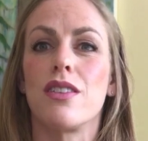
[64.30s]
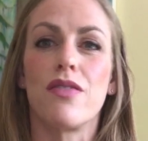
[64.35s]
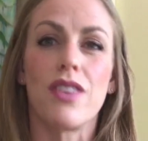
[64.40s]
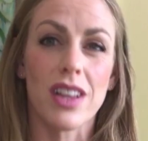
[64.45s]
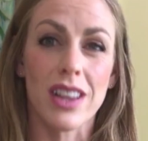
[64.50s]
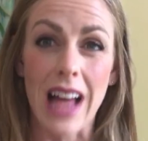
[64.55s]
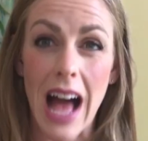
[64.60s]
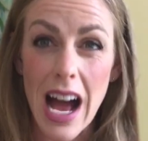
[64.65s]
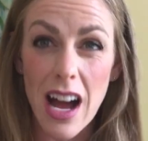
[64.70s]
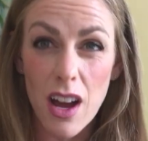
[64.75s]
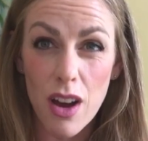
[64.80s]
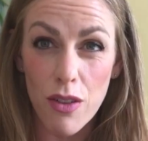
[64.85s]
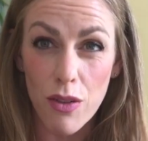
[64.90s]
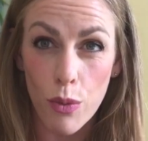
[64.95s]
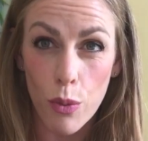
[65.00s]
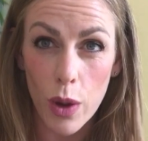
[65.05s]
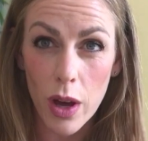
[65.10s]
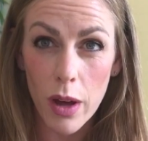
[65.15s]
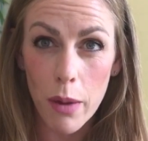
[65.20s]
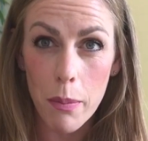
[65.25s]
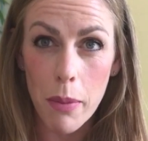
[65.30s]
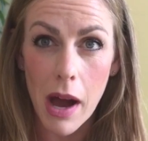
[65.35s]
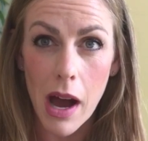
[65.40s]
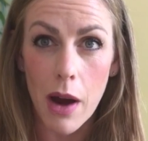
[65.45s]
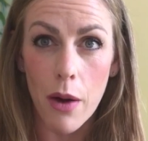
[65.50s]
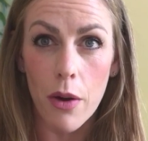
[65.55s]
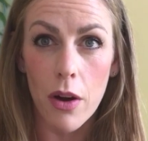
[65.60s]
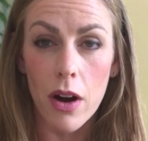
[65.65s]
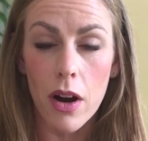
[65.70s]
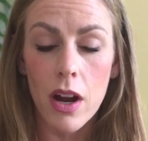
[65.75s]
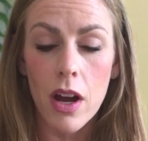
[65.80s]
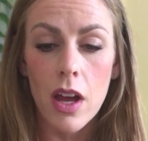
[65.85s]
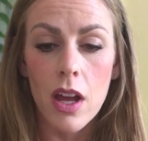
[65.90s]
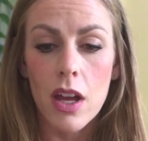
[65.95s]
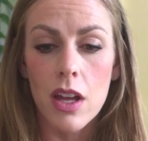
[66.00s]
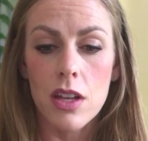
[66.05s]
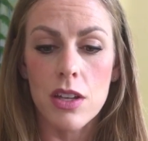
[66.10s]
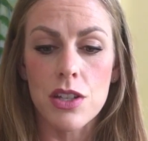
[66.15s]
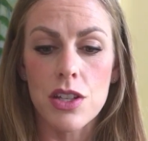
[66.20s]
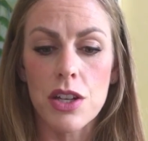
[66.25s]
of a lack of willpower?
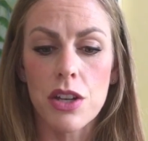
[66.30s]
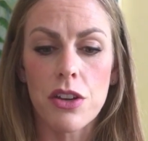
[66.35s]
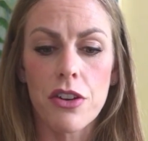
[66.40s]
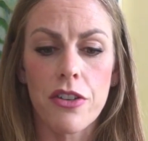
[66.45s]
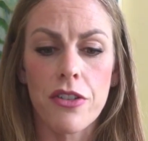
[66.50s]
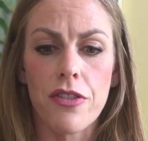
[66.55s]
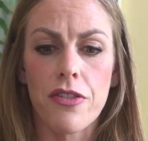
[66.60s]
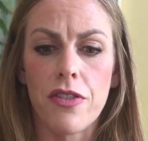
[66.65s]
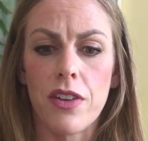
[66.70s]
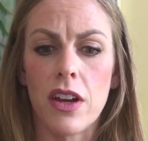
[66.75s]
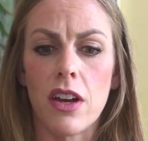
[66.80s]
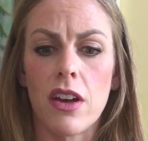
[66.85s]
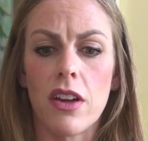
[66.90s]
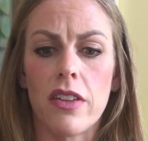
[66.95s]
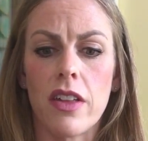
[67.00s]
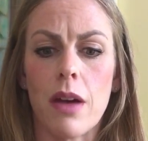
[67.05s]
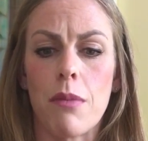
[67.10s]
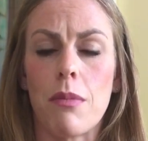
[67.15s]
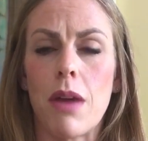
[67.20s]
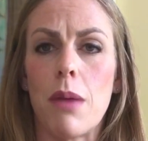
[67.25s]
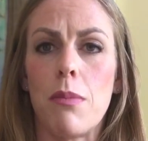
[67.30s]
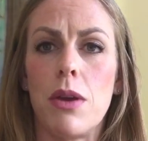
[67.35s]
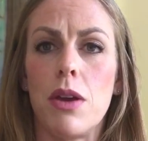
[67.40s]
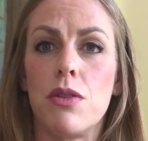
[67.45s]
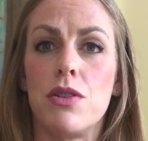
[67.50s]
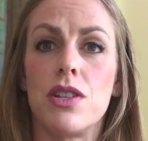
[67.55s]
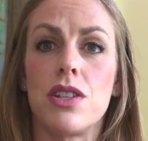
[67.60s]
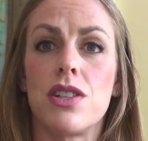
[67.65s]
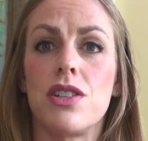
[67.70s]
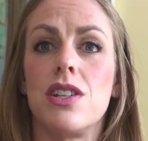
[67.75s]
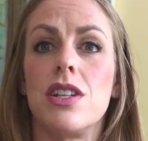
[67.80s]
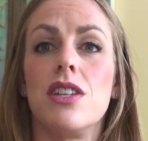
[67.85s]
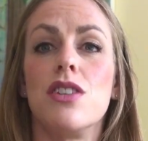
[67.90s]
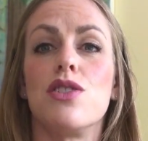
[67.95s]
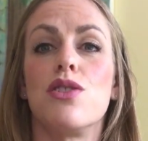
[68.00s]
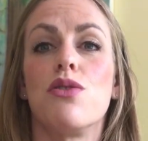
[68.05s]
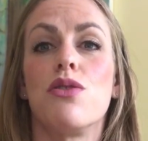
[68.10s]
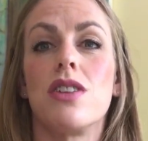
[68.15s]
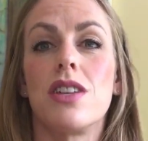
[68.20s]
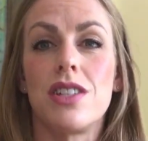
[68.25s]
Do you feel that maybe you just
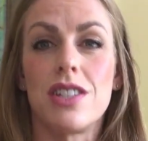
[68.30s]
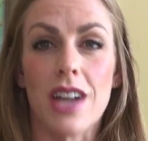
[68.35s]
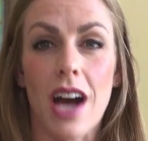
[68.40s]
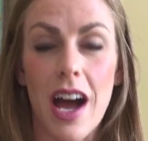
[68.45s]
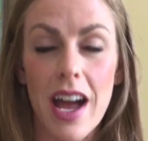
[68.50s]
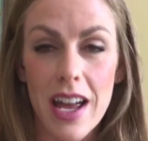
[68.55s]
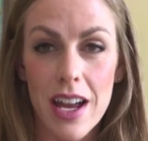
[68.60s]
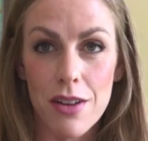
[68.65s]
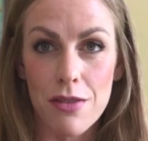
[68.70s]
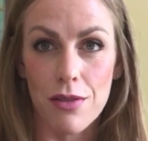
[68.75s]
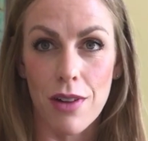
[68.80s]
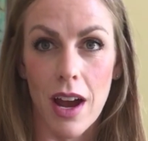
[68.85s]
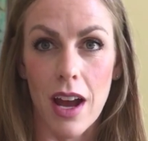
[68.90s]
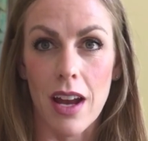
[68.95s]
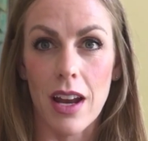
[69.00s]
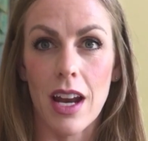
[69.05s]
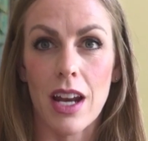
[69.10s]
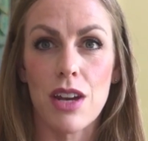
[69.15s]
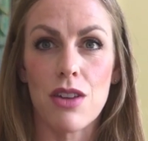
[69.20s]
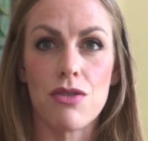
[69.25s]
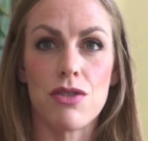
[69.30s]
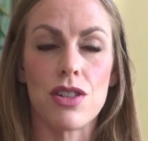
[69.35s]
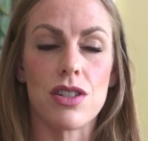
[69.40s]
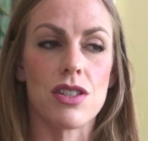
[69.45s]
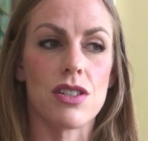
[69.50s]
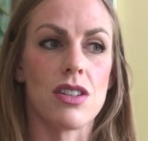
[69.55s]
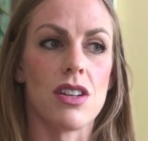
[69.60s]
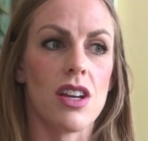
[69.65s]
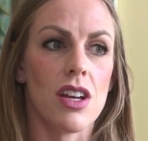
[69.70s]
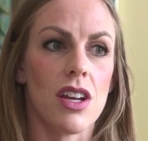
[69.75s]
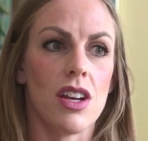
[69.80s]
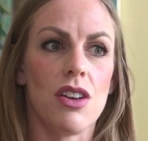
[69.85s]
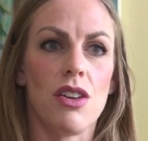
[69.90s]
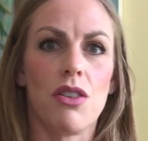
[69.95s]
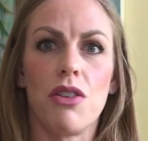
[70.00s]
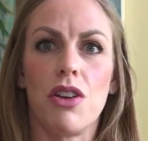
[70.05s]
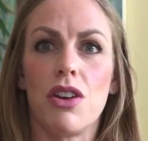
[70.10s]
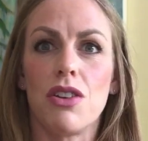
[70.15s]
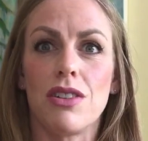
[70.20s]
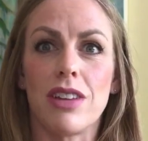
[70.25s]
didn't do the diet right and you just,
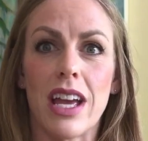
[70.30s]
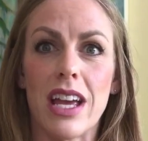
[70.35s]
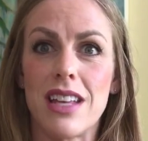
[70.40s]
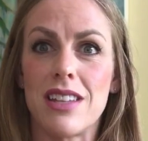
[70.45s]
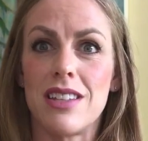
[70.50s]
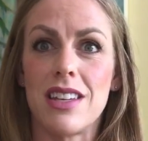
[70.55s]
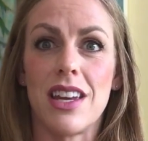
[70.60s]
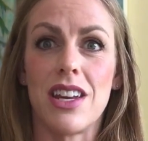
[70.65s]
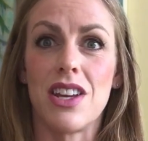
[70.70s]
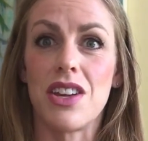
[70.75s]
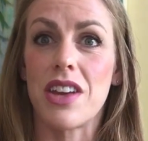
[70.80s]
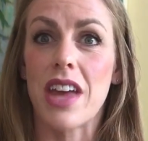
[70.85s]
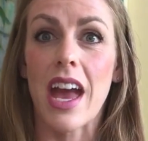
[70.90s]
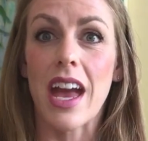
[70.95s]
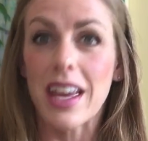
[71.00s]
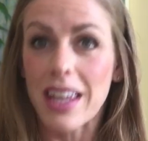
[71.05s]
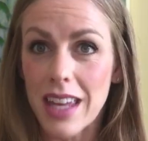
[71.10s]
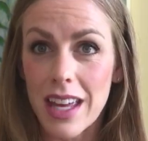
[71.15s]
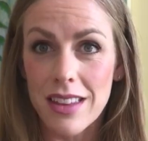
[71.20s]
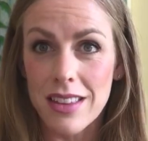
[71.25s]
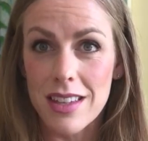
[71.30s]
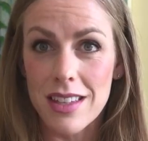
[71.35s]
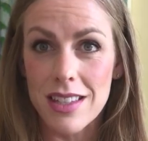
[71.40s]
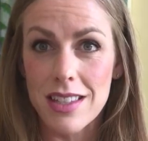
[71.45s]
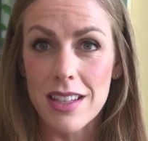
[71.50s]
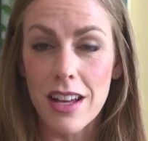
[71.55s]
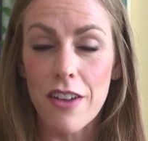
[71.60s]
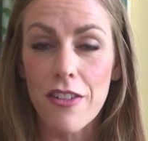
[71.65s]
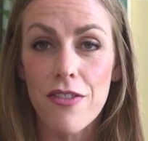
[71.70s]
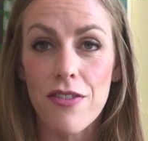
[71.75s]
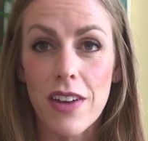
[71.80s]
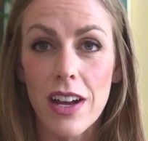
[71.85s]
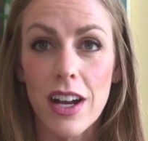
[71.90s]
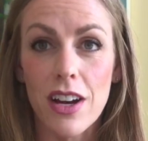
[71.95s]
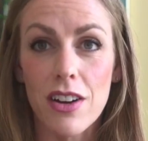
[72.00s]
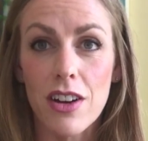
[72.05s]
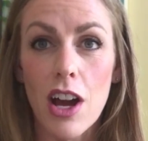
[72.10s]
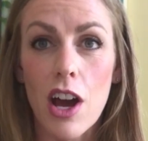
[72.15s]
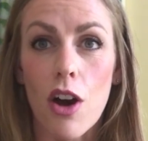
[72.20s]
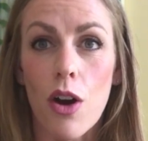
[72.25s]
you're lazy and you can't get this stuff
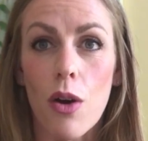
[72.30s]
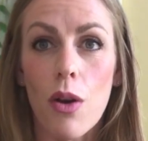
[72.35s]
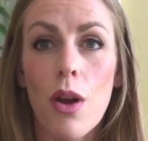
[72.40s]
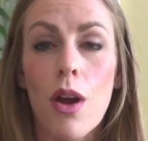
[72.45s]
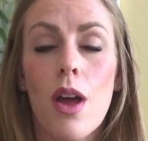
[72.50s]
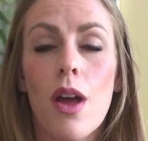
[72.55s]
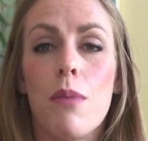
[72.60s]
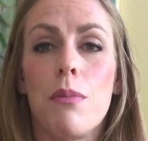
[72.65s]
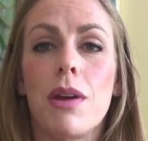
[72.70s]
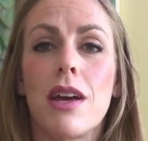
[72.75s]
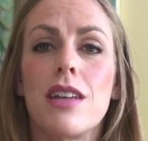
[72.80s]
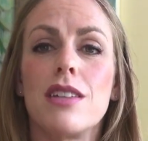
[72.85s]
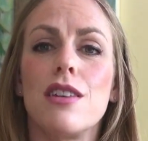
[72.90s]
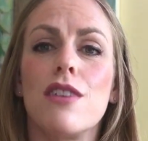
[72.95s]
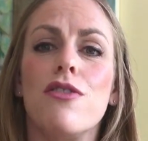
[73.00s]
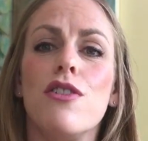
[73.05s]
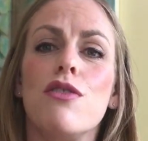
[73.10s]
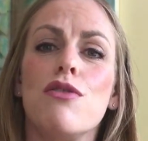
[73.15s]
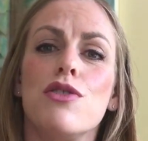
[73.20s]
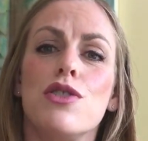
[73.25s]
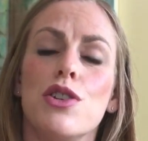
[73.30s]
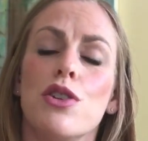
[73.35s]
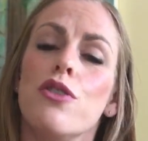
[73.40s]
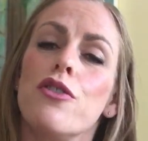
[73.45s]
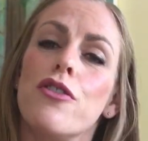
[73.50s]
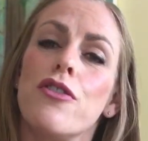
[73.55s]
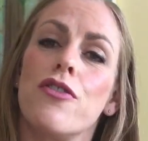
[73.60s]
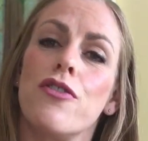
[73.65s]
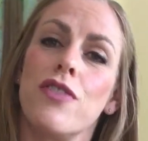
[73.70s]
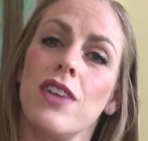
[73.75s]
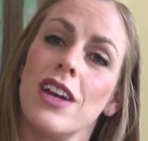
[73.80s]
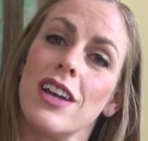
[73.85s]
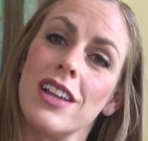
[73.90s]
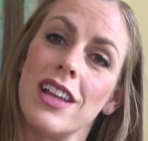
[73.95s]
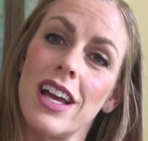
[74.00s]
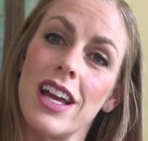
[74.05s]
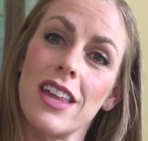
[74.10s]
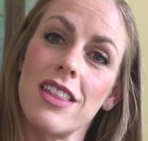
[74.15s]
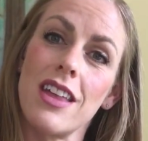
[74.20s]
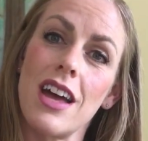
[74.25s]
figured out? Because if you do feel
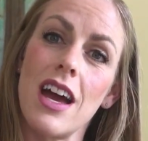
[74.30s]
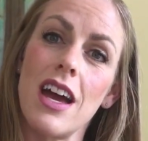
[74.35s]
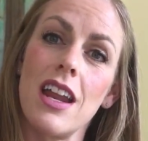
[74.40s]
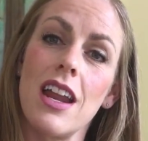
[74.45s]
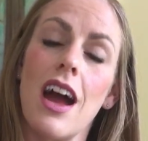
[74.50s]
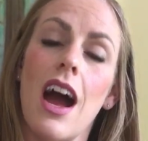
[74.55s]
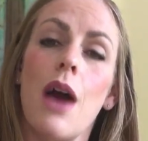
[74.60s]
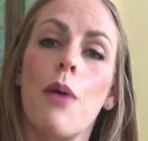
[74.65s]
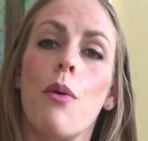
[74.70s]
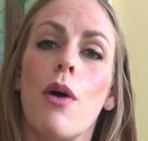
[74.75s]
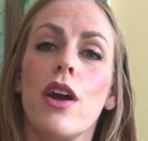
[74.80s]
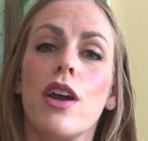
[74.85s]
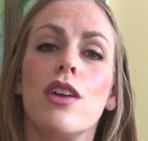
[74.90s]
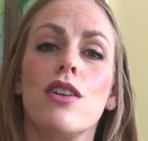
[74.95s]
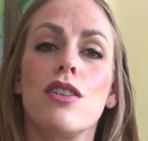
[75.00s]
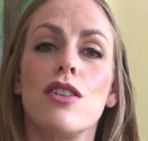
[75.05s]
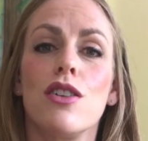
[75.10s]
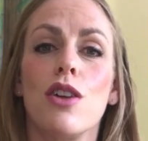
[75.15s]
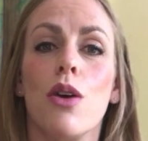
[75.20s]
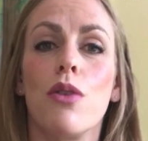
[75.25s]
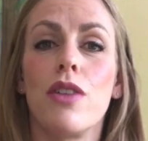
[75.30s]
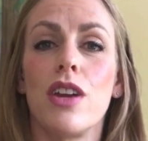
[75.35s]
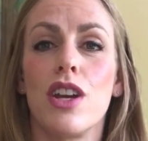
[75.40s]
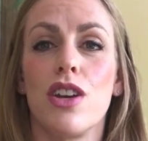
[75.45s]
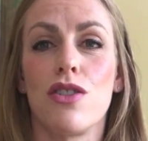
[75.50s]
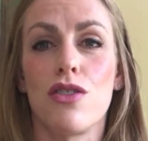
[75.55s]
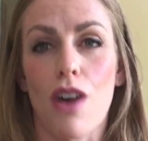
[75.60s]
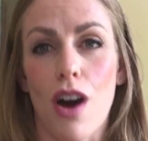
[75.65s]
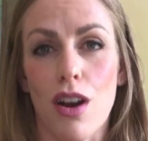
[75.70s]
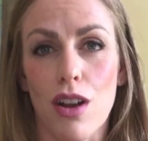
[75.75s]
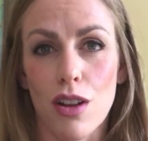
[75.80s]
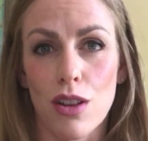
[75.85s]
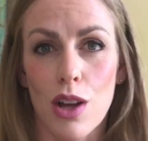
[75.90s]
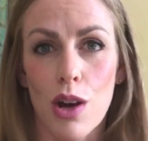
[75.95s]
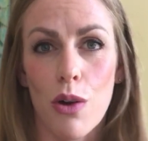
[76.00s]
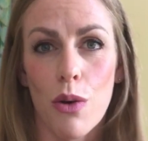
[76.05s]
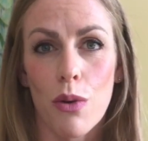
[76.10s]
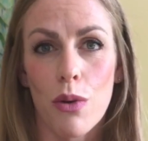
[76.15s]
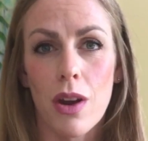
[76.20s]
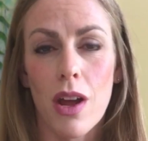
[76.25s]
like that, I want you to know that you're not
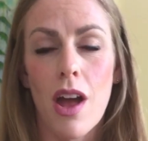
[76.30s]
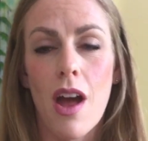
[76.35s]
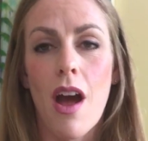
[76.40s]
alone.